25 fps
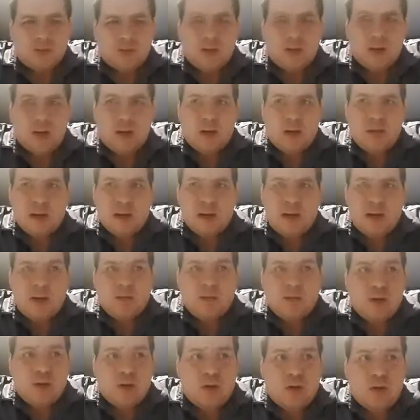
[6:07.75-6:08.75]
And
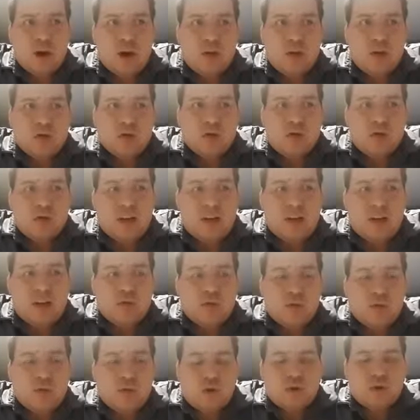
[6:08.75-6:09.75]
if you can put a run together
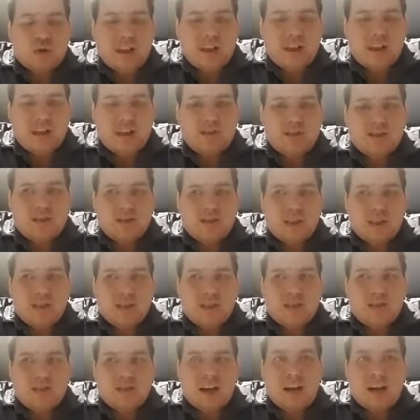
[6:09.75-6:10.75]
towards the end of the season
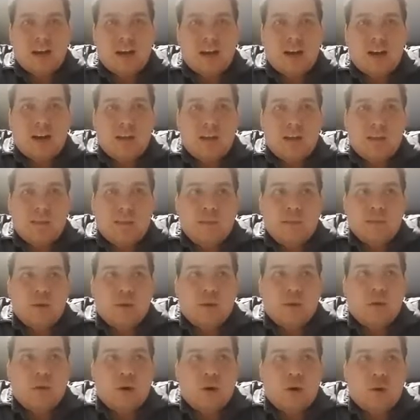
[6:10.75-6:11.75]
and take that
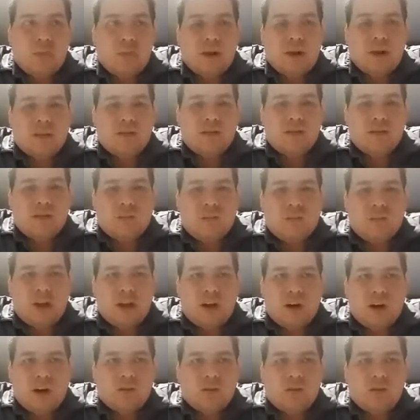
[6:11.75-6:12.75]
form into the
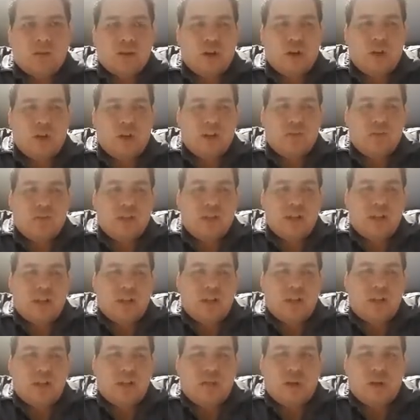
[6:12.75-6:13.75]
playoffs, you know, we've seen
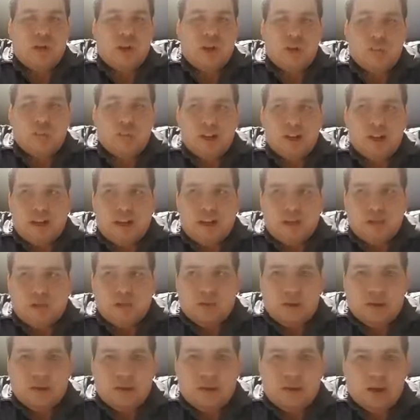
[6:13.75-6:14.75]
that they've got the ability to
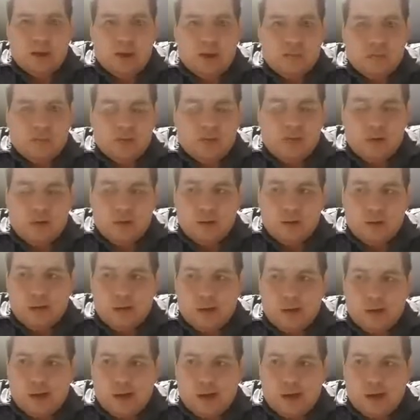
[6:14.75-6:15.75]
win games
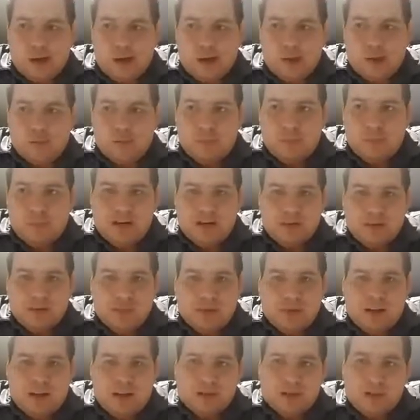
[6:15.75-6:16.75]
back to
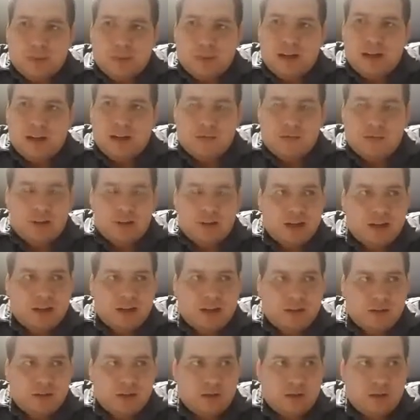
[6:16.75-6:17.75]
back to back, if you like.
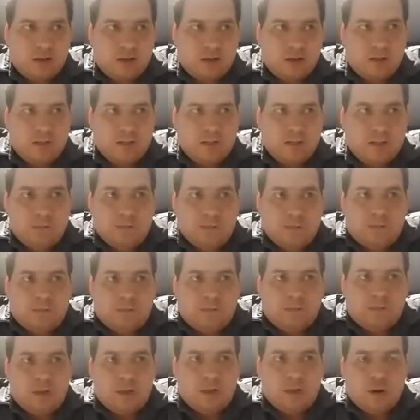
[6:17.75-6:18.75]
So,
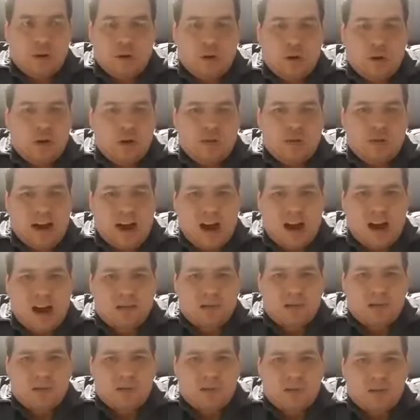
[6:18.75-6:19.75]
you know, don't write
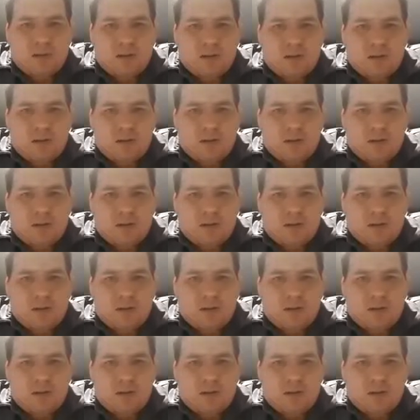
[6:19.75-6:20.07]
Ardsley off just yet.